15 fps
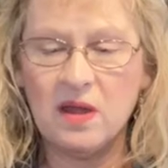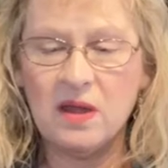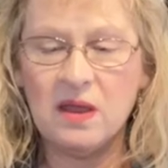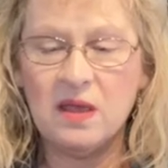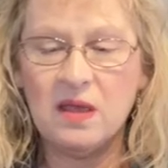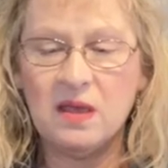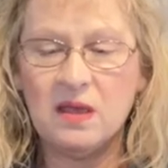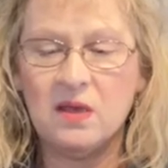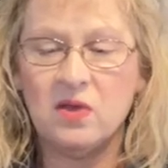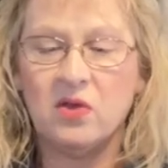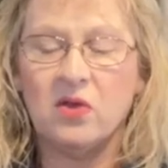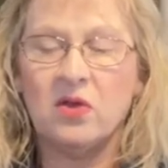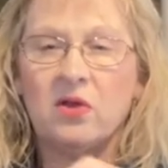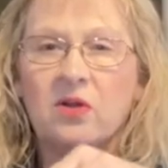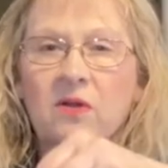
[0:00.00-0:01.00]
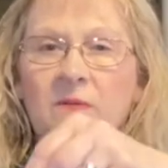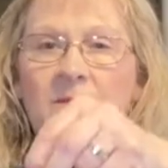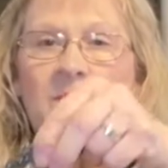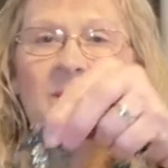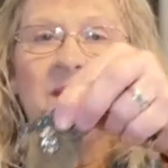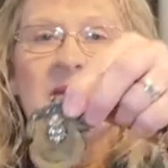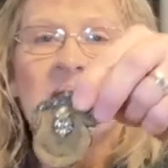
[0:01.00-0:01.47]
one here.
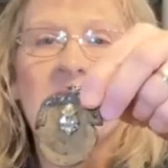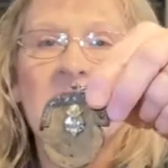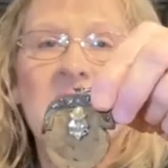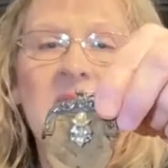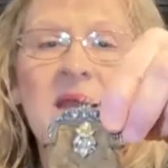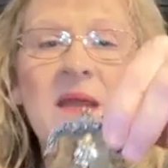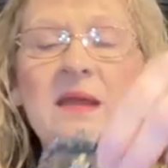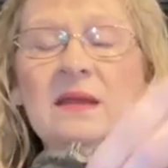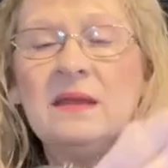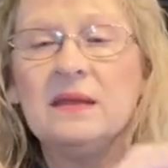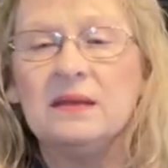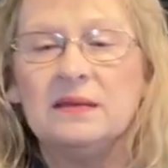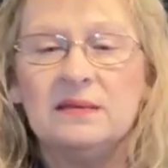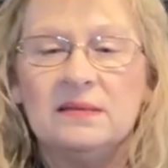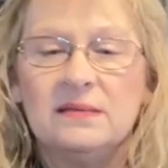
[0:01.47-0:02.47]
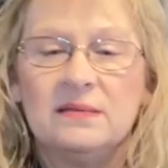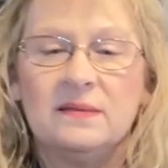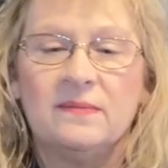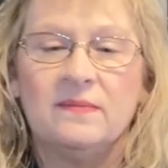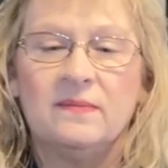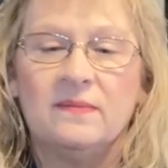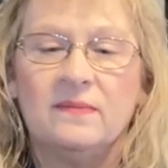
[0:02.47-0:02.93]
It
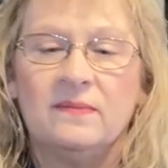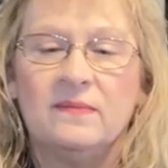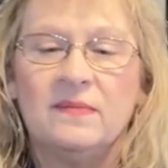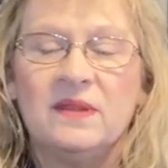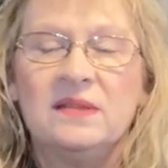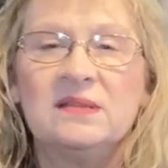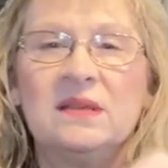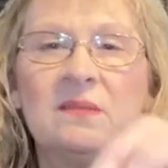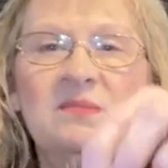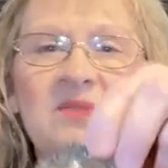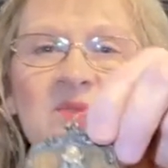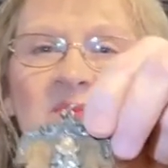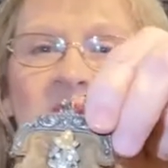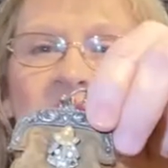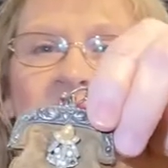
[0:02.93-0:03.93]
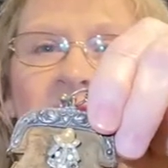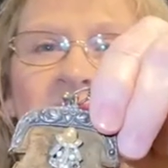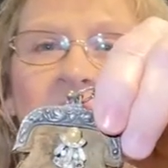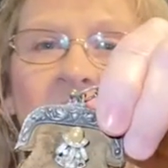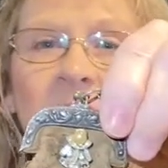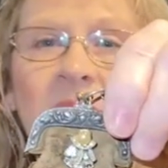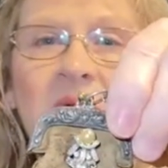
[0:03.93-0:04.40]
is some sort of
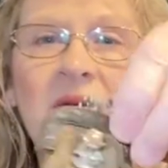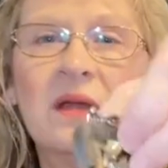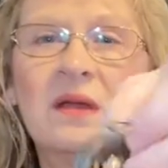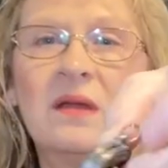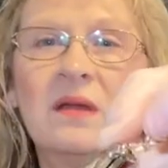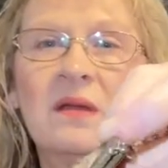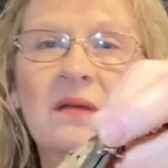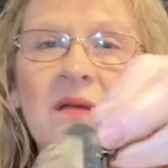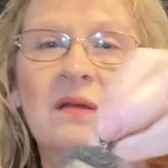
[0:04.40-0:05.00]
fabric.